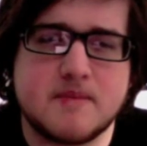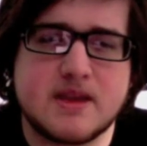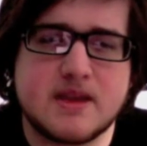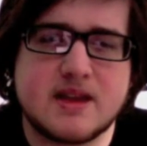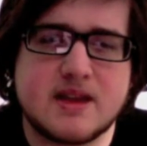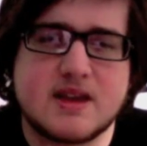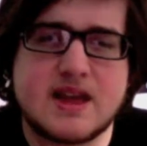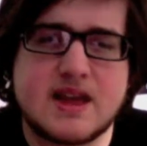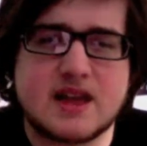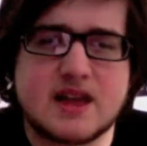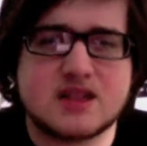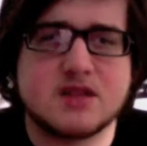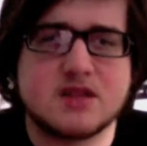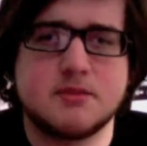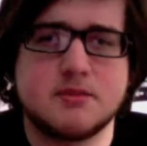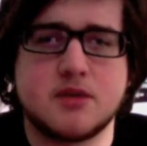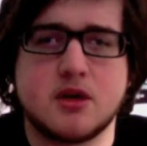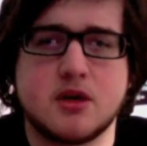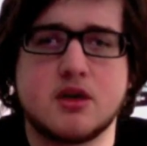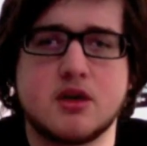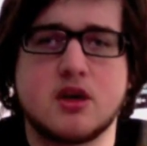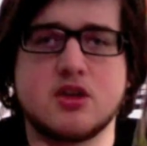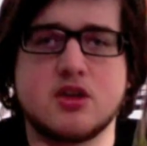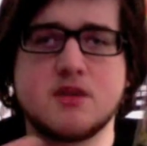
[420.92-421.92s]
gets them
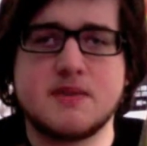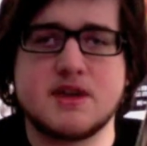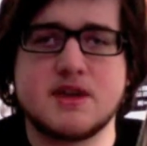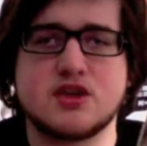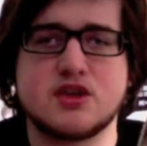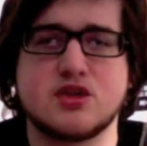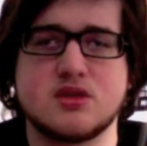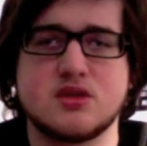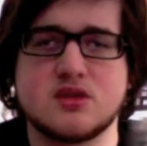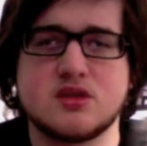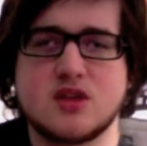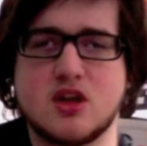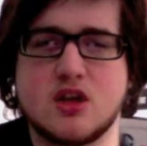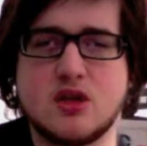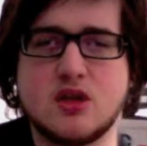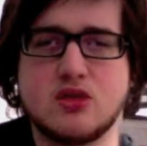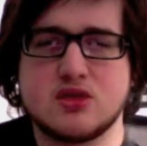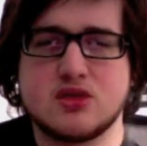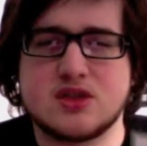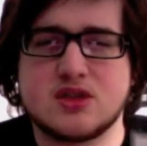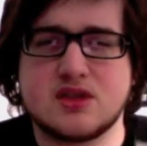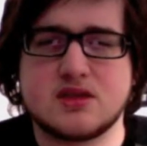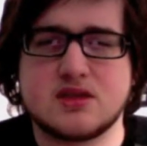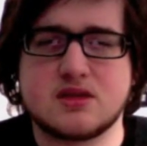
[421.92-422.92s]
on a mission, so
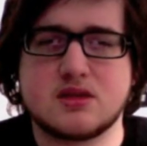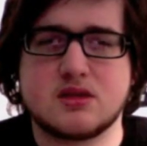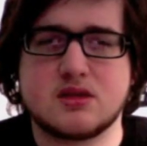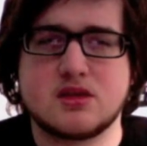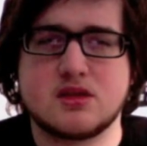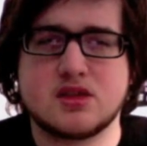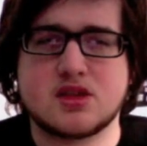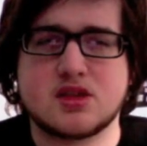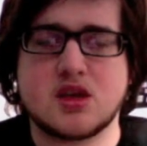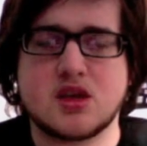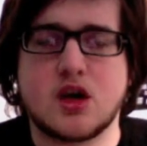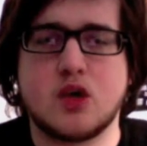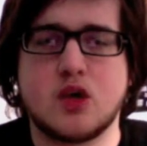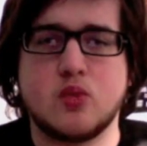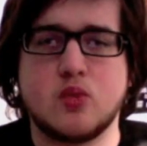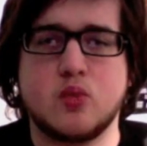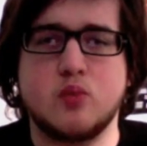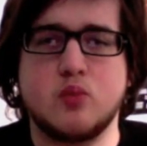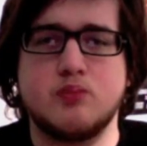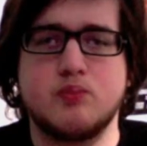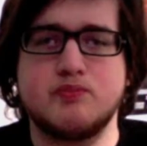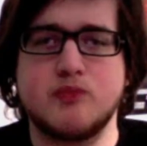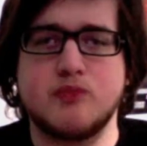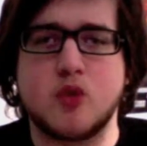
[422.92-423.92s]
let's start
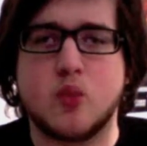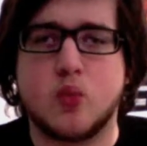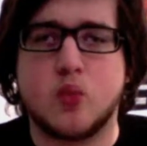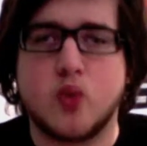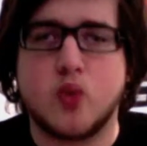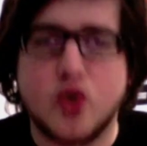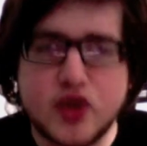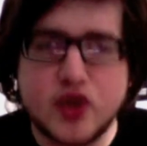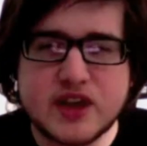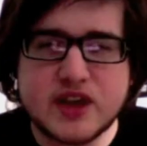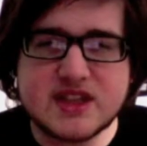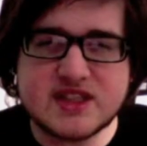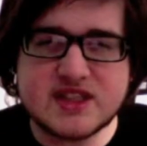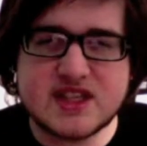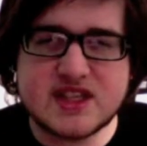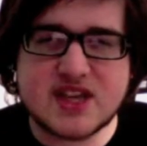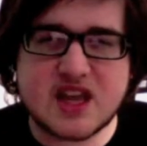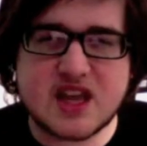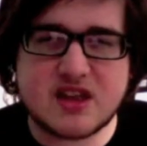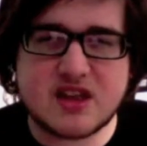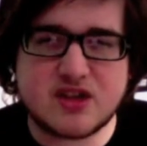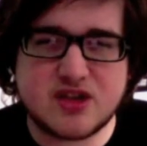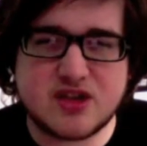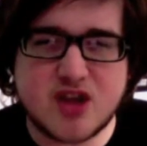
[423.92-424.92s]
working together,